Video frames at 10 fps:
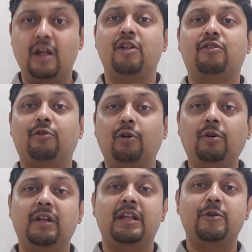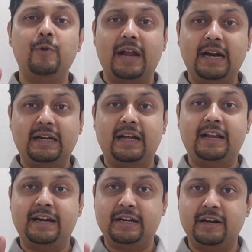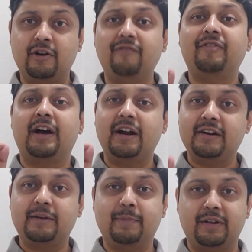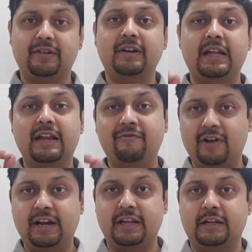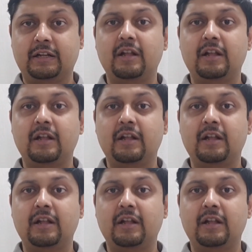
So you get a return of 100% in 1 year.